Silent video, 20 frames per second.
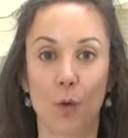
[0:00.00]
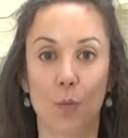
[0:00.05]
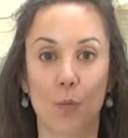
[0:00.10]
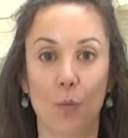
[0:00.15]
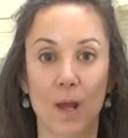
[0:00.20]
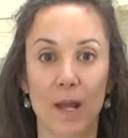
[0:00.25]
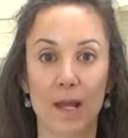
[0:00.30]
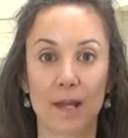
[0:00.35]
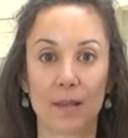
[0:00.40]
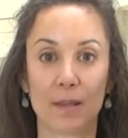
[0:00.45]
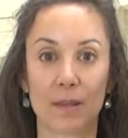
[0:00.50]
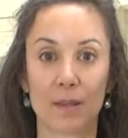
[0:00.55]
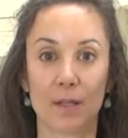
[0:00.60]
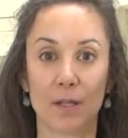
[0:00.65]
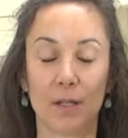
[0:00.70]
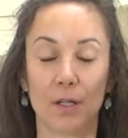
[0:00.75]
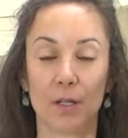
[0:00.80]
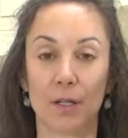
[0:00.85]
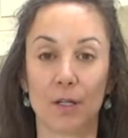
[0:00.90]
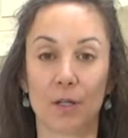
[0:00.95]
with
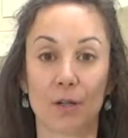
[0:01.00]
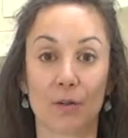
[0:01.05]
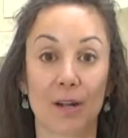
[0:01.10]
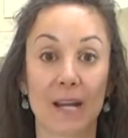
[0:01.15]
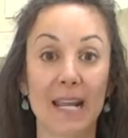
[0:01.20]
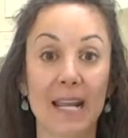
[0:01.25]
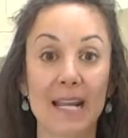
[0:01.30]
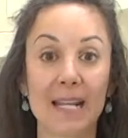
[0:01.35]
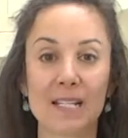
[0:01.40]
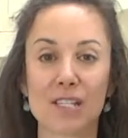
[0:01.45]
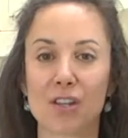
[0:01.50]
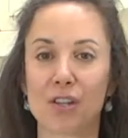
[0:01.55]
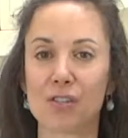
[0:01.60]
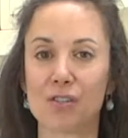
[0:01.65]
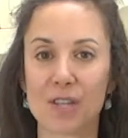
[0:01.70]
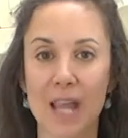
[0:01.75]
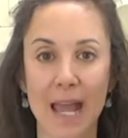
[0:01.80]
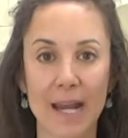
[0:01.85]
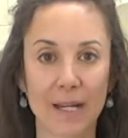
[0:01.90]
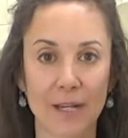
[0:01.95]
greens. You can
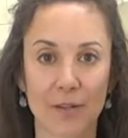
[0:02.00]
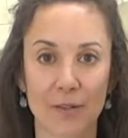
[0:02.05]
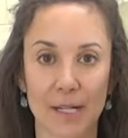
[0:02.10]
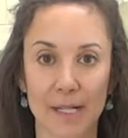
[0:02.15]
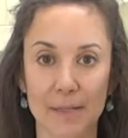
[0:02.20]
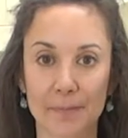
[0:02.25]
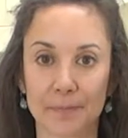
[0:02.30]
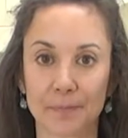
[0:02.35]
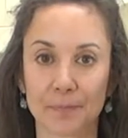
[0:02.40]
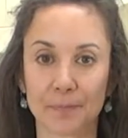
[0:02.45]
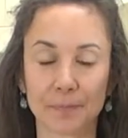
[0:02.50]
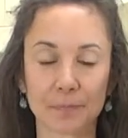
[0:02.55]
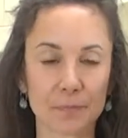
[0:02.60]
use any green.